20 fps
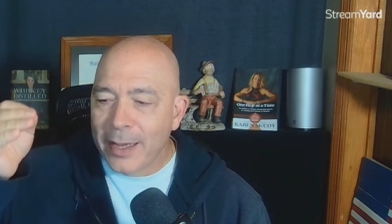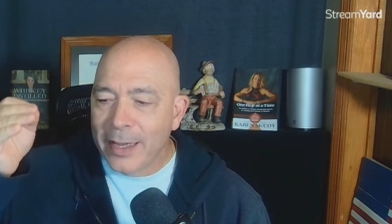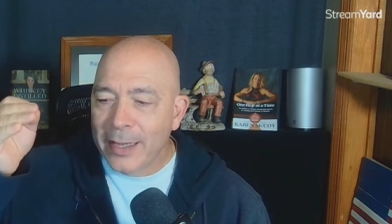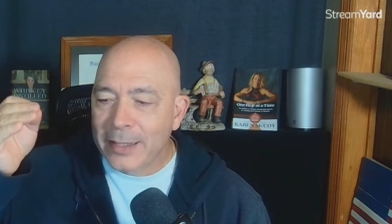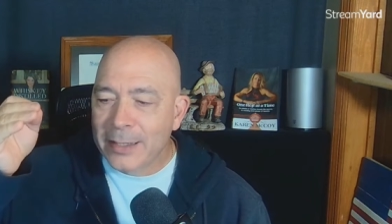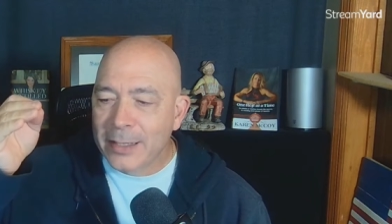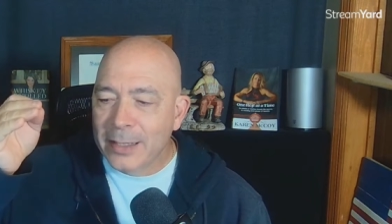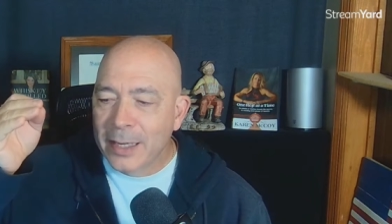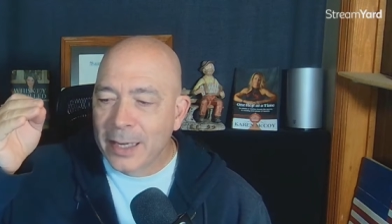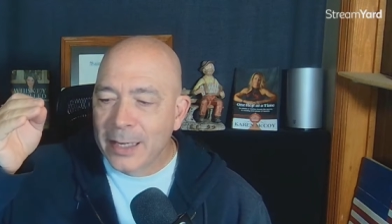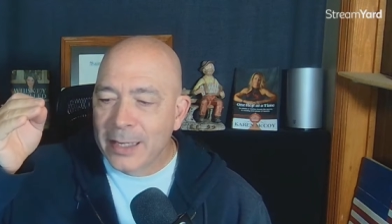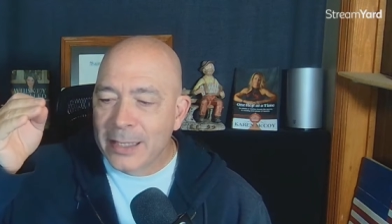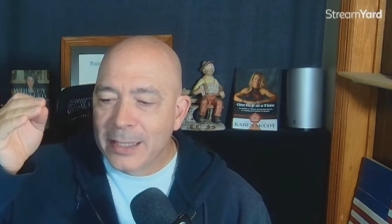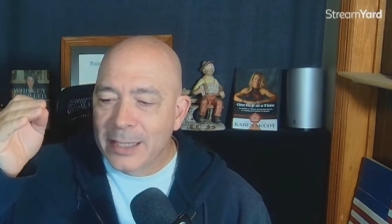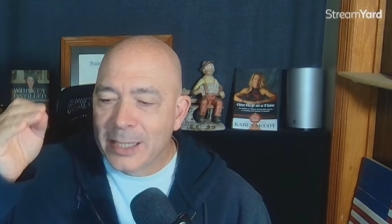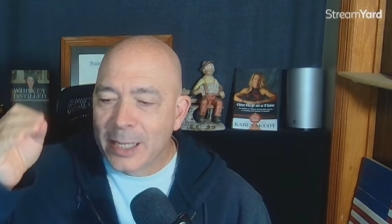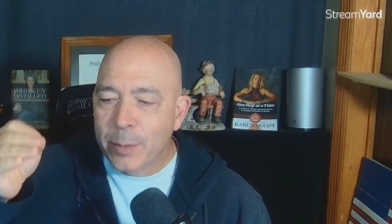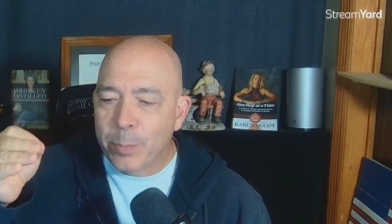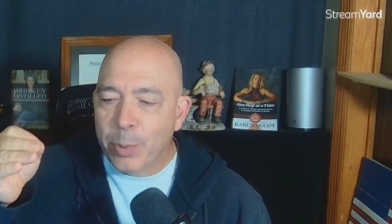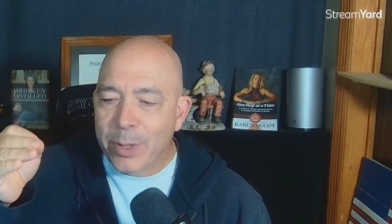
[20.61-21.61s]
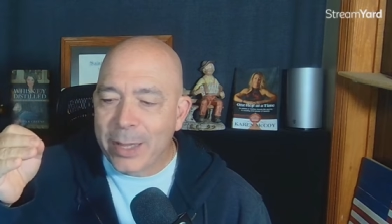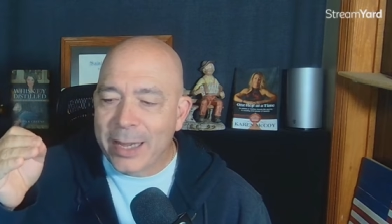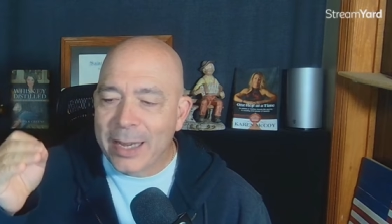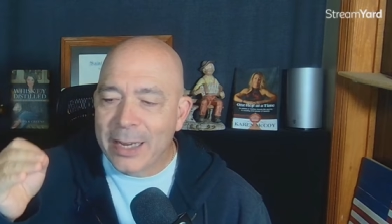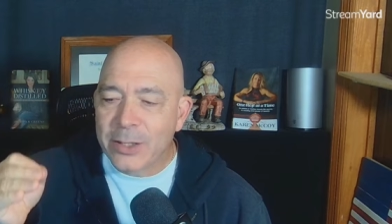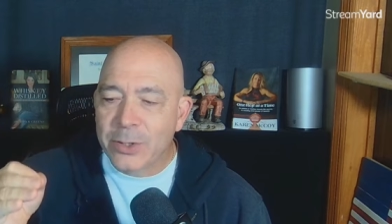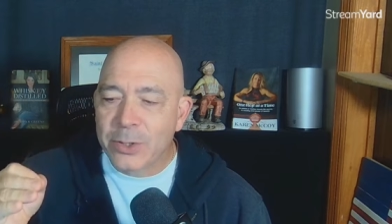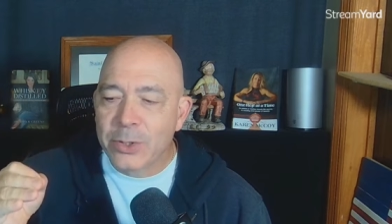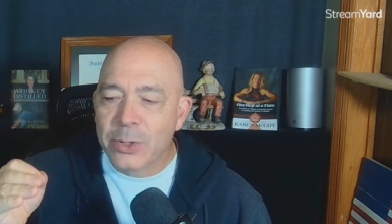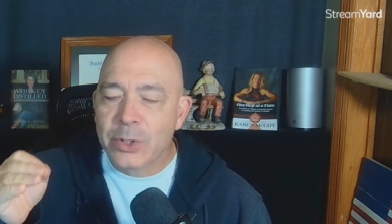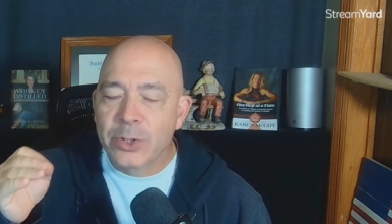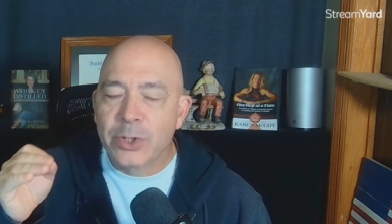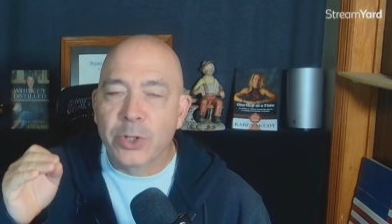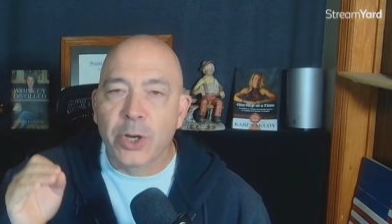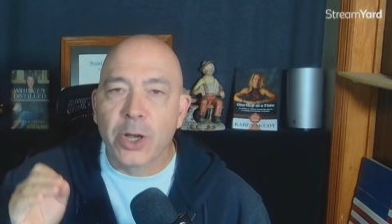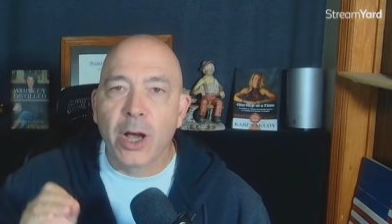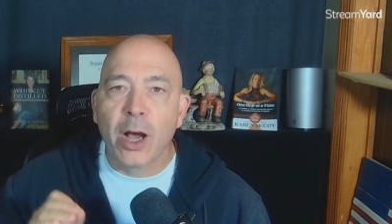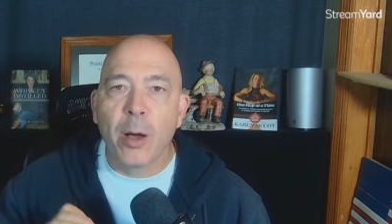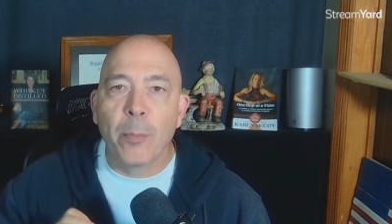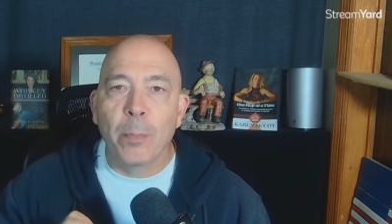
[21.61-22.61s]
It's simple answers to
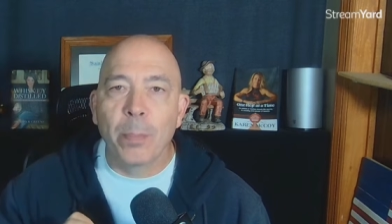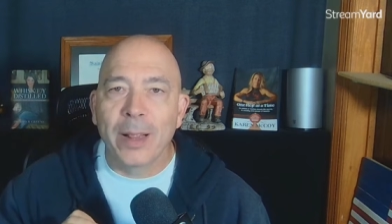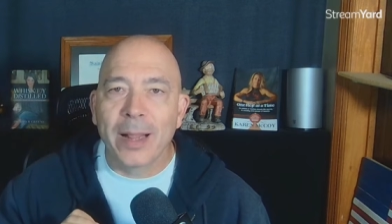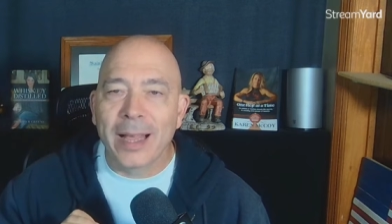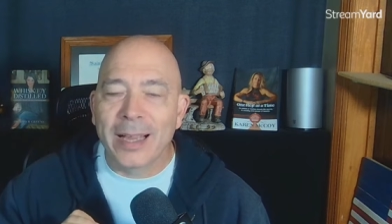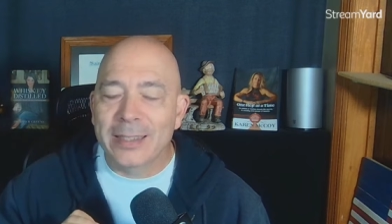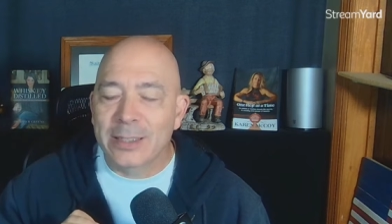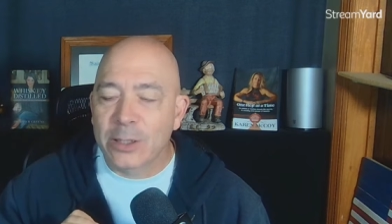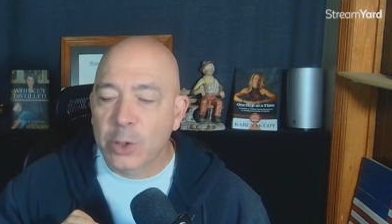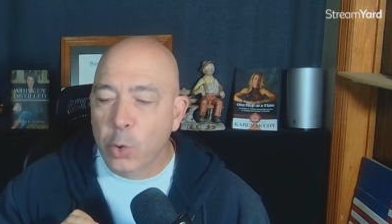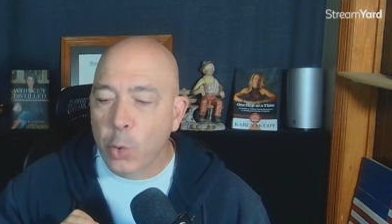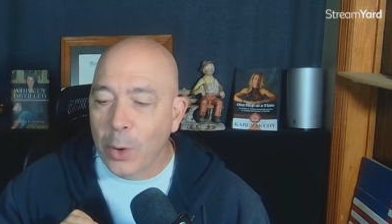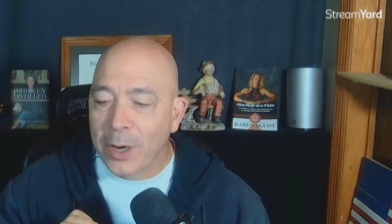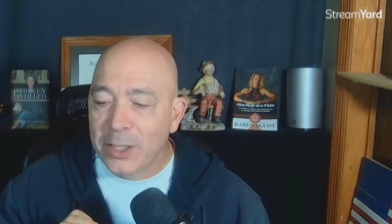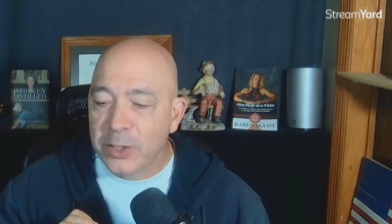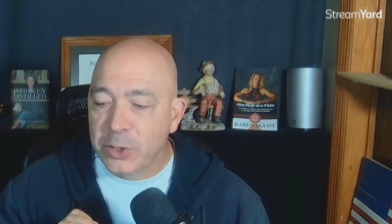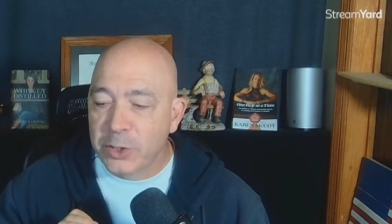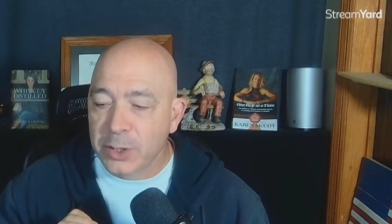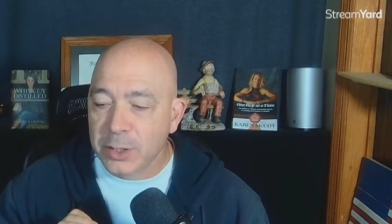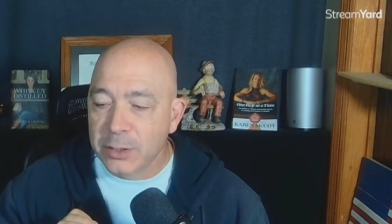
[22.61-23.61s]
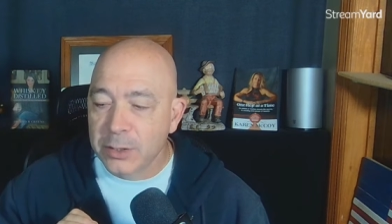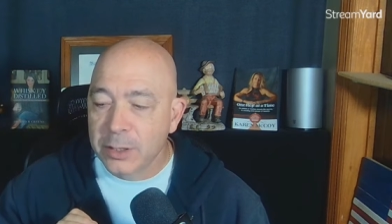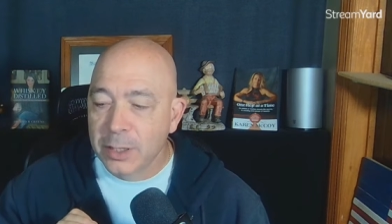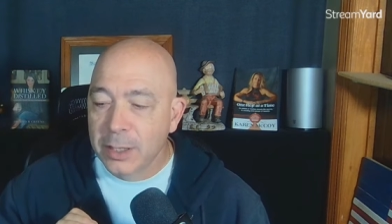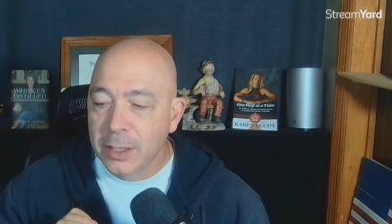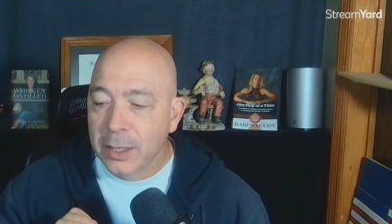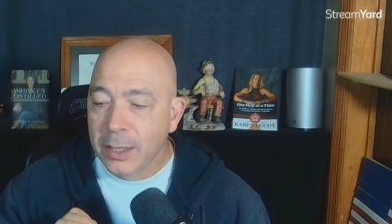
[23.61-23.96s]
complex questions.